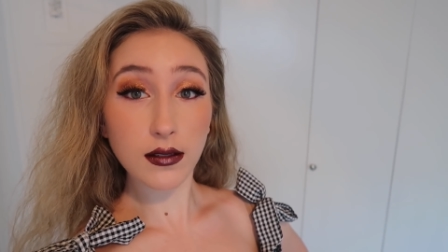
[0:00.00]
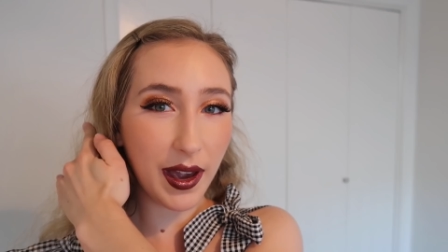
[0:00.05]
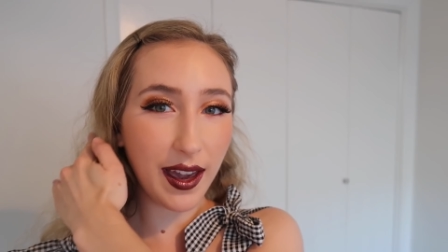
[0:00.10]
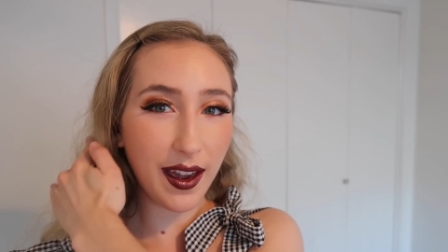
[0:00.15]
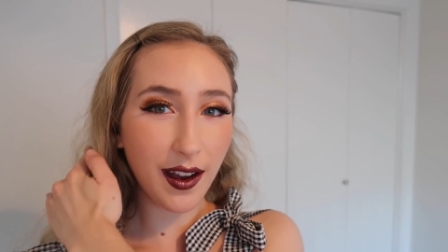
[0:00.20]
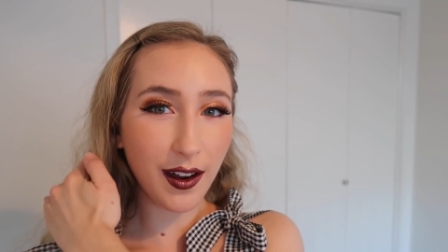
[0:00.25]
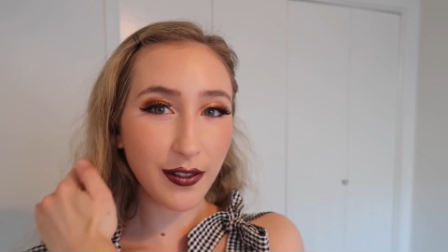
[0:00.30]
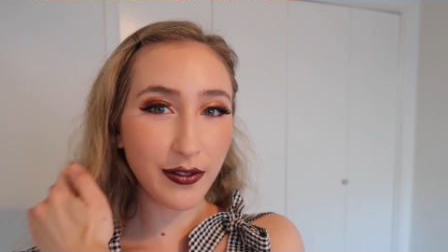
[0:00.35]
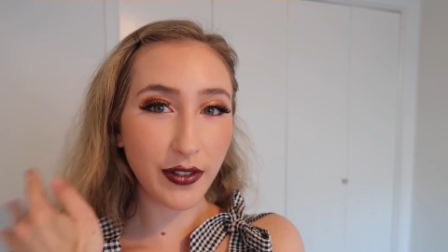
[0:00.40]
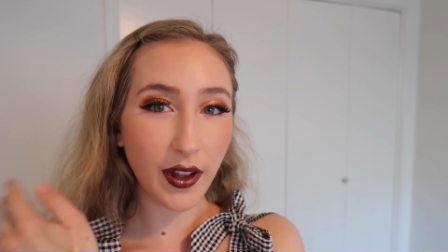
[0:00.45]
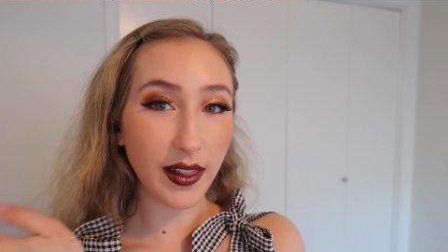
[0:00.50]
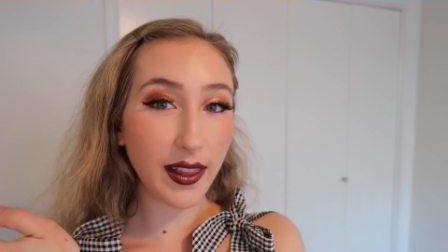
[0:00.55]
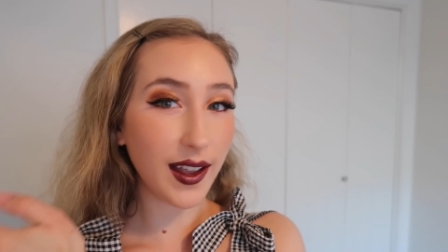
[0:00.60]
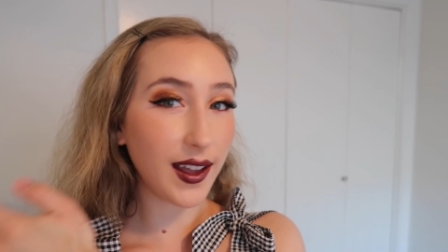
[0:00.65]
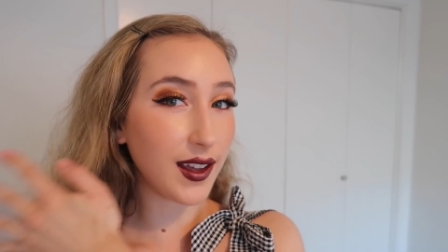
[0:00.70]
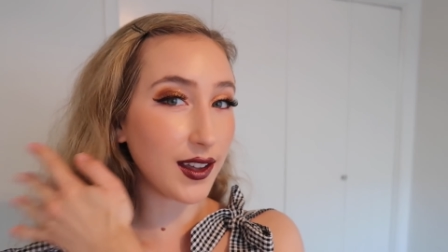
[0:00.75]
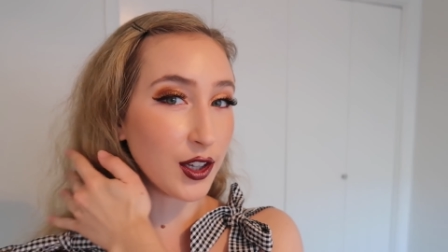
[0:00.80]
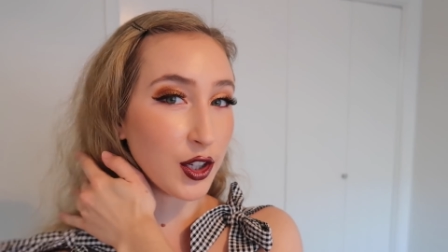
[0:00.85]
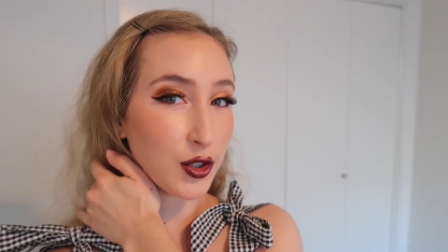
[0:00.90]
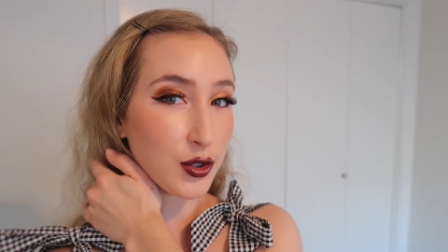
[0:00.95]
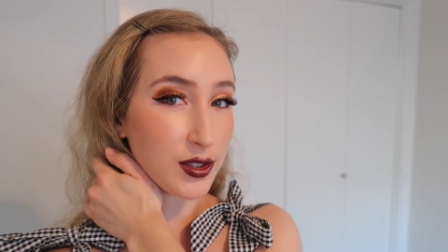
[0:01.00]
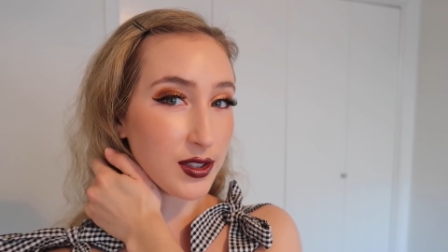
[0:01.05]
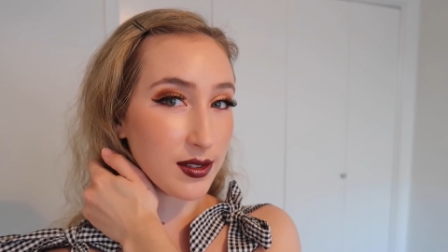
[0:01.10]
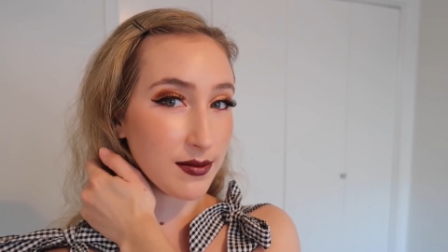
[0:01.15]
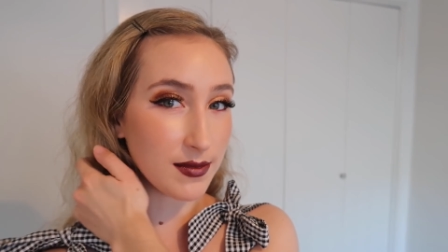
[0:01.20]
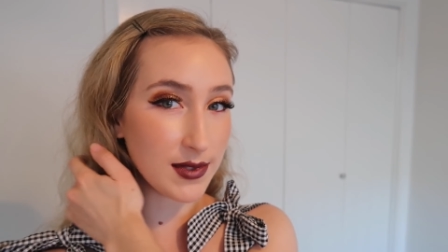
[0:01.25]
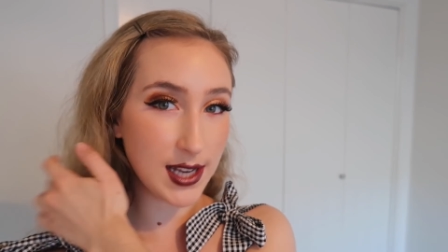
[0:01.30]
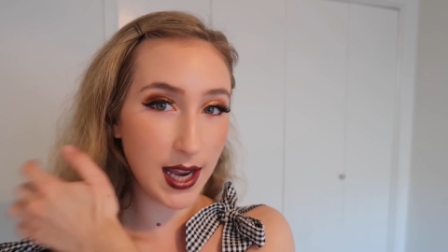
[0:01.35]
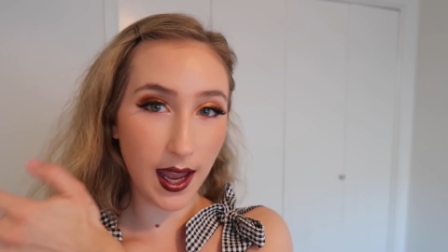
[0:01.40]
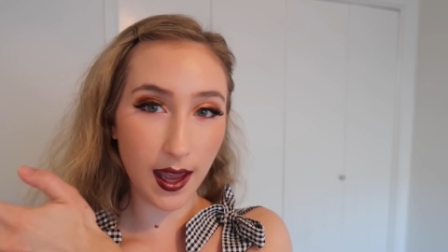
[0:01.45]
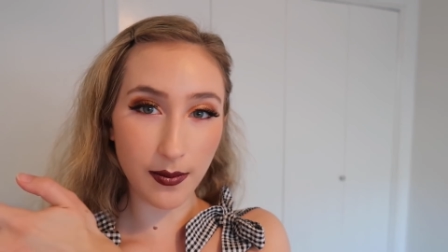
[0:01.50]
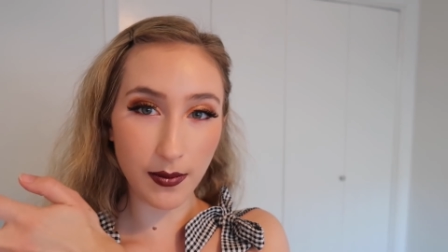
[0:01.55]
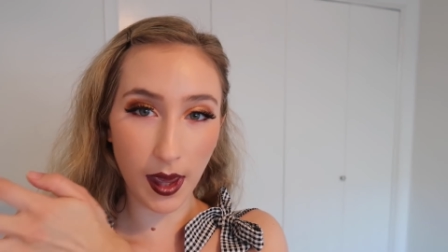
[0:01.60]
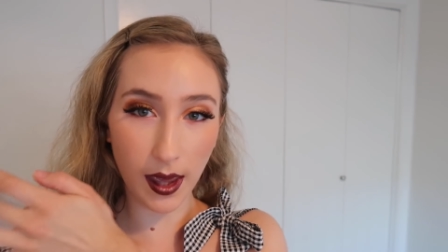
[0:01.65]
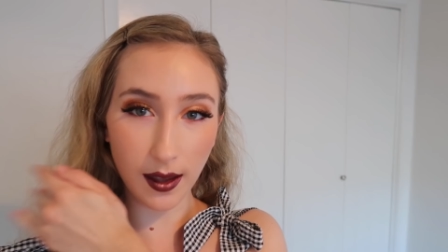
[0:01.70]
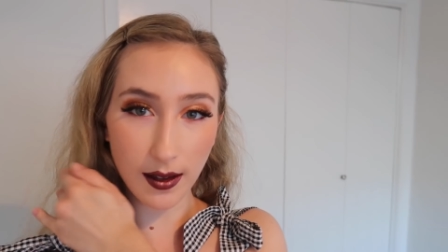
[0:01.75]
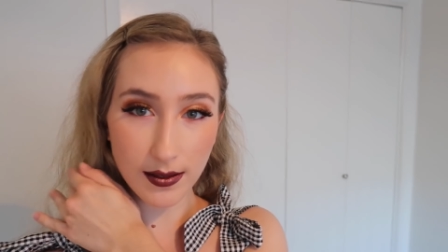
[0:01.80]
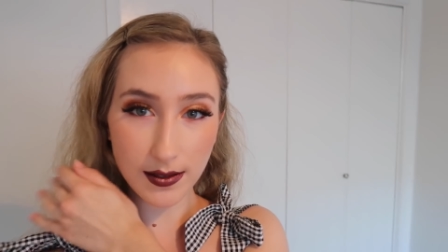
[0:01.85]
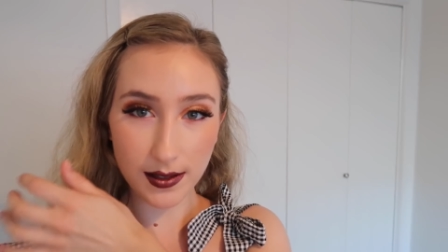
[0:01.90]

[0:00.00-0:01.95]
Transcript: My hair felt like it could use some taming,